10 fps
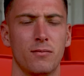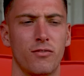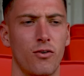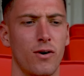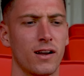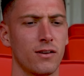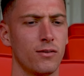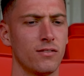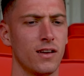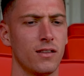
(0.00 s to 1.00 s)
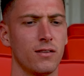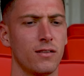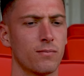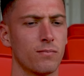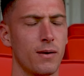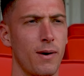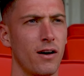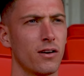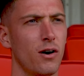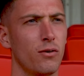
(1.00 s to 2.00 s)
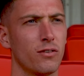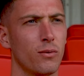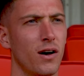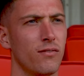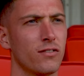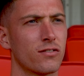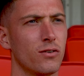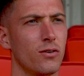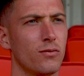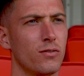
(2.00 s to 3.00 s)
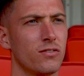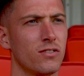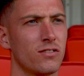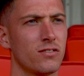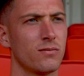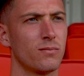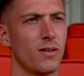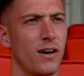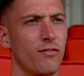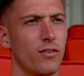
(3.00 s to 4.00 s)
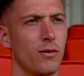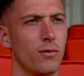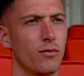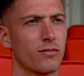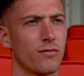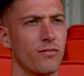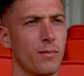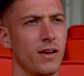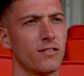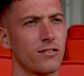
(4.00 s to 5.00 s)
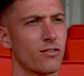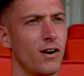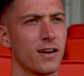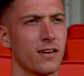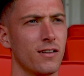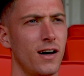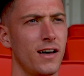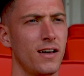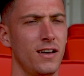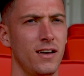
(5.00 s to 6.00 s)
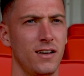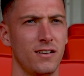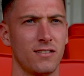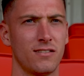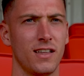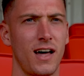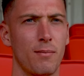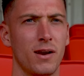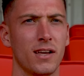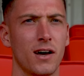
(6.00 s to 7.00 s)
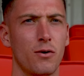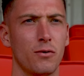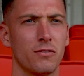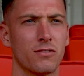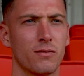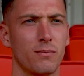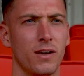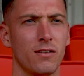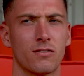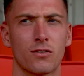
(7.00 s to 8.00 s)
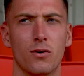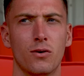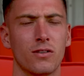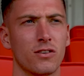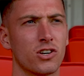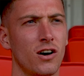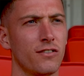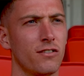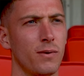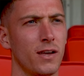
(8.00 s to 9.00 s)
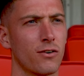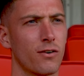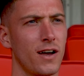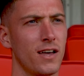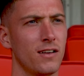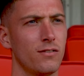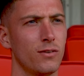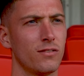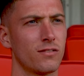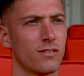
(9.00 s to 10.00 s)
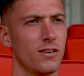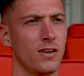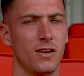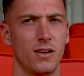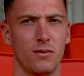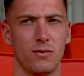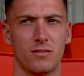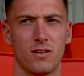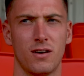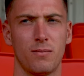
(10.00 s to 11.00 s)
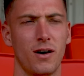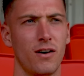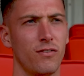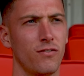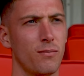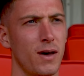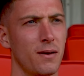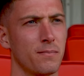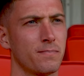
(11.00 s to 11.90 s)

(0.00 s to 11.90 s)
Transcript: before Aggie was here, the amount of goals that Worthing scored was just like phenomenal for me as a striker. Like, to see that many goals being scored and the chances being created was perfect for me.